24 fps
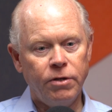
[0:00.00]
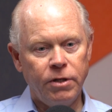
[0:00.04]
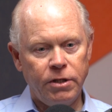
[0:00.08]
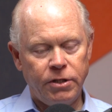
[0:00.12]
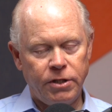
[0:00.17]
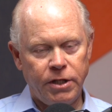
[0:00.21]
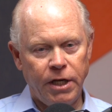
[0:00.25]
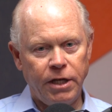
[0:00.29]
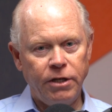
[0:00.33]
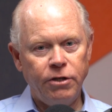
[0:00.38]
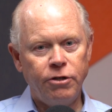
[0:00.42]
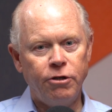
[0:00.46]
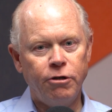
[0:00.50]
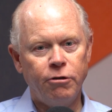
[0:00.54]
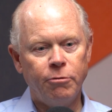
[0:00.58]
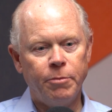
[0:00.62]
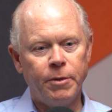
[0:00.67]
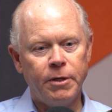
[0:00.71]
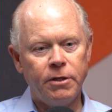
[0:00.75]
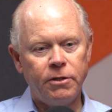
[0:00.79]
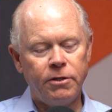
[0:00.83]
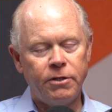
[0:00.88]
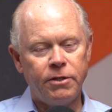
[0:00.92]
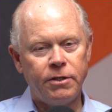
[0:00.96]
at St.
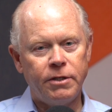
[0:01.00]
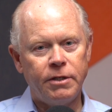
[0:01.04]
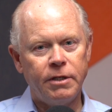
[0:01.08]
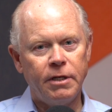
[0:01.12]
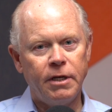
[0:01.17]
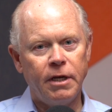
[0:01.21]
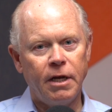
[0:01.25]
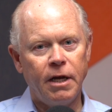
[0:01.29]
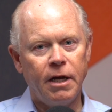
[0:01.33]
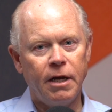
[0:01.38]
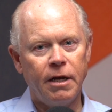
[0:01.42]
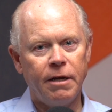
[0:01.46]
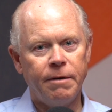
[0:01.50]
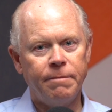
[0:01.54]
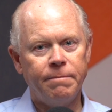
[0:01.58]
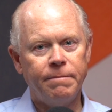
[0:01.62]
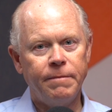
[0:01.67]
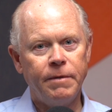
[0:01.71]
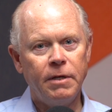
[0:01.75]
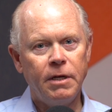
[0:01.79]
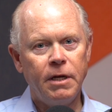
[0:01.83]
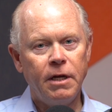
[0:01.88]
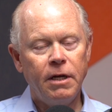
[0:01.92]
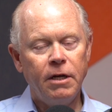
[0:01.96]
Hubert's.
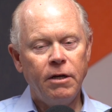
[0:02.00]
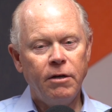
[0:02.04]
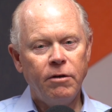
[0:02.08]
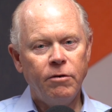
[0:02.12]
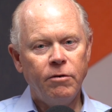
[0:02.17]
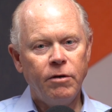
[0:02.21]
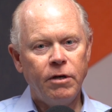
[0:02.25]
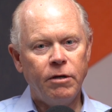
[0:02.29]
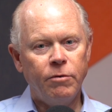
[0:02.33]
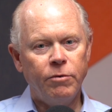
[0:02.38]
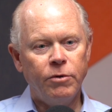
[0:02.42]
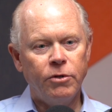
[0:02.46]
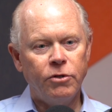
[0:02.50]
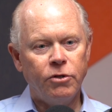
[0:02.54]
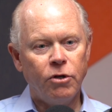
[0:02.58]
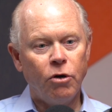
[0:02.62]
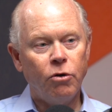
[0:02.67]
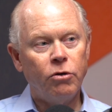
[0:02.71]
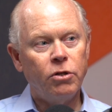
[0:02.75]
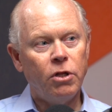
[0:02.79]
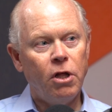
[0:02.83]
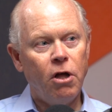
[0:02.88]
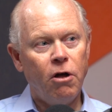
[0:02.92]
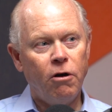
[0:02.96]
It was
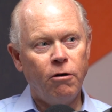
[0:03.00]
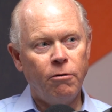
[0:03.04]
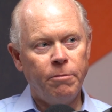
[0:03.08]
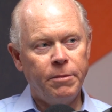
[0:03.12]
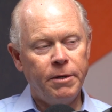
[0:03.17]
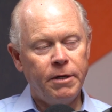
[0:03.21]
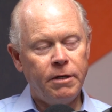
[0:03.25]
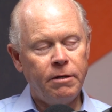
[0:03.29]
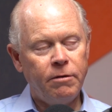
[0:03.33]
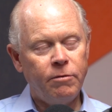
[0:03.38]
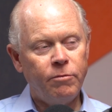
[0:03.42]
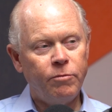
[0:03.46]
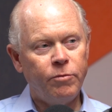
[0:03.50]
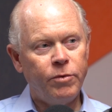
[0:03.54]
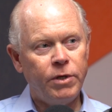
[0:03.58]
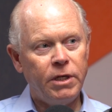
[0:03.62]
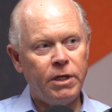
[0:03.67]
Oklahoma.